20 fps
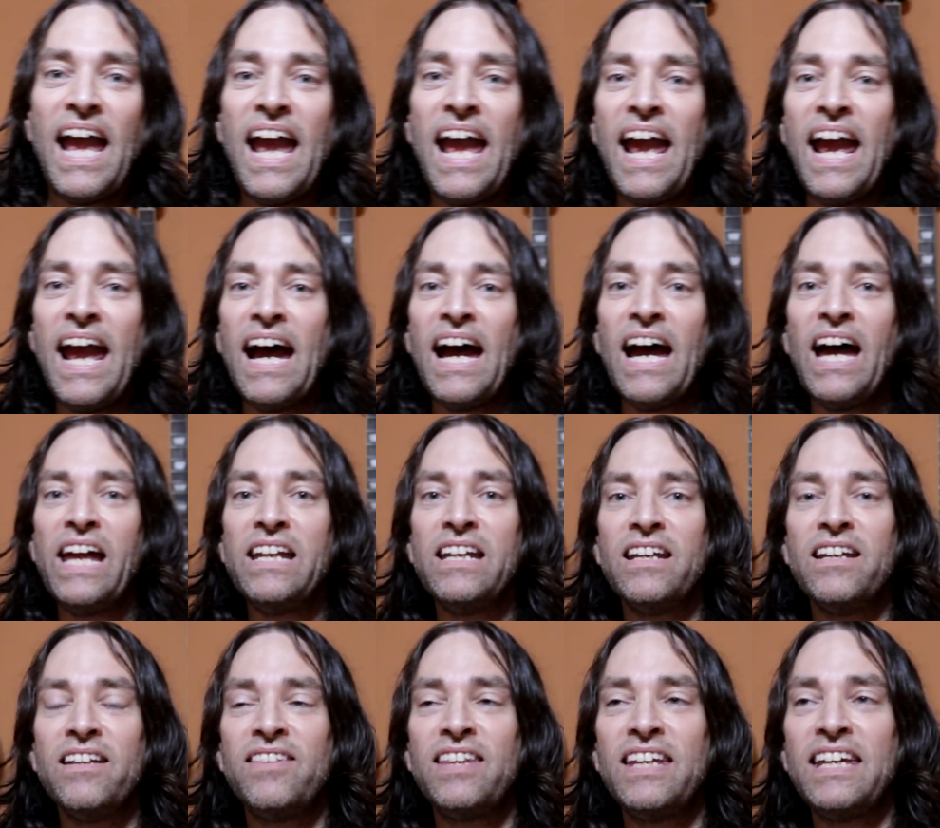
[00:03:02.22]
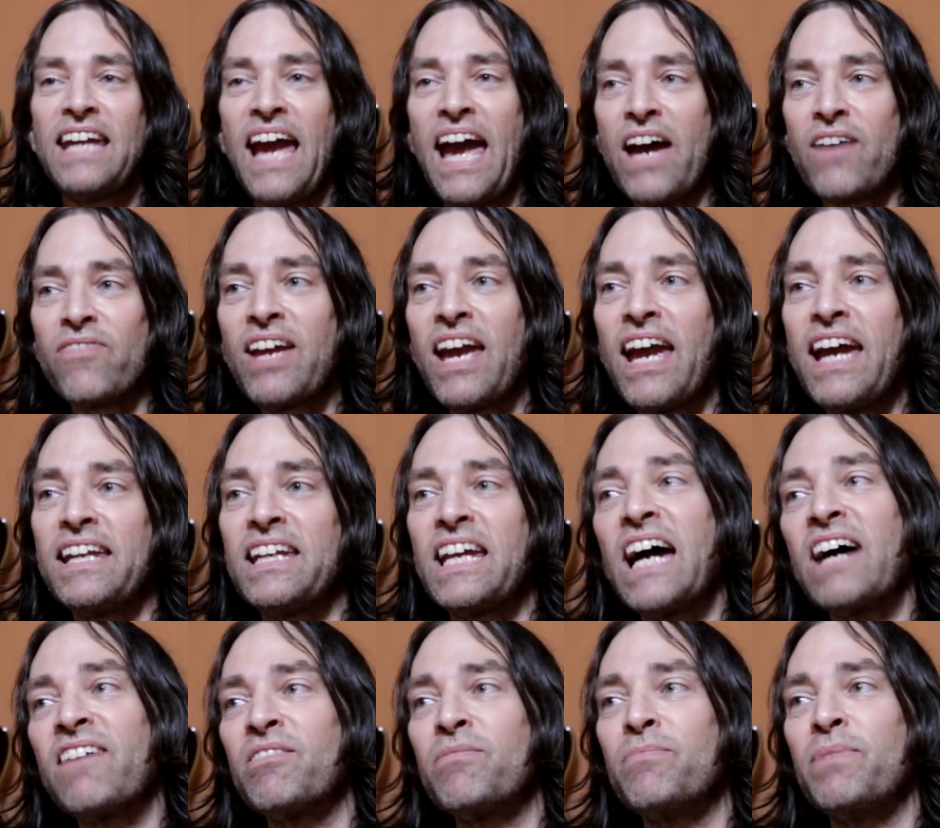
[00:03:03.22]
And the Afghan
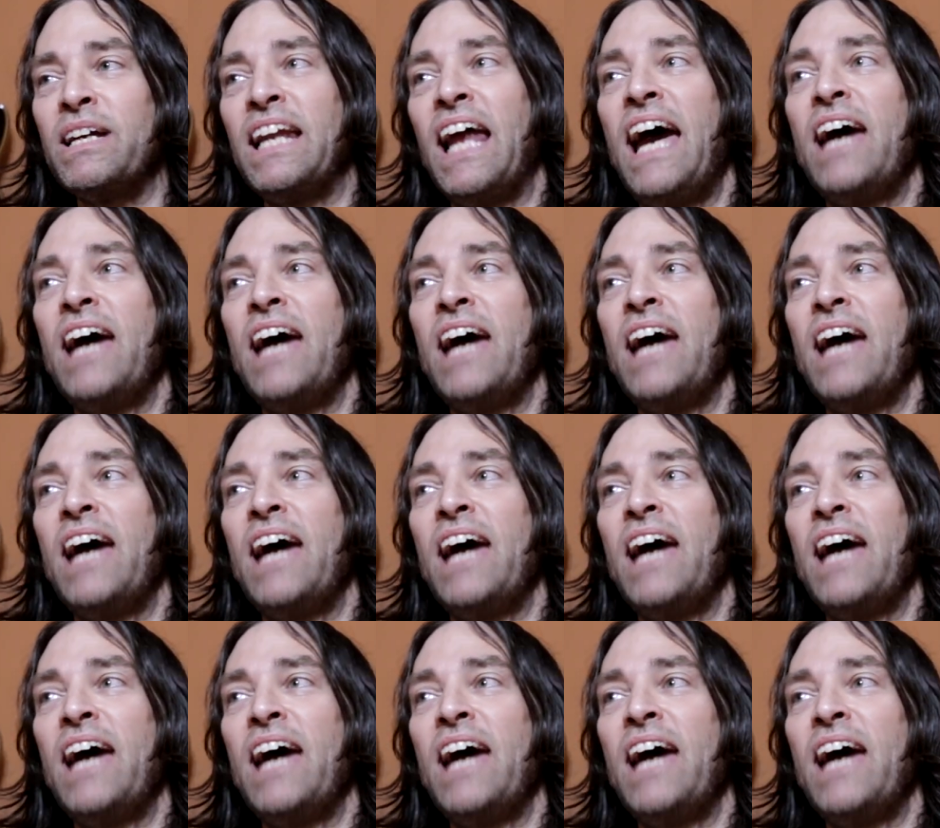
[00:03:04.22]
government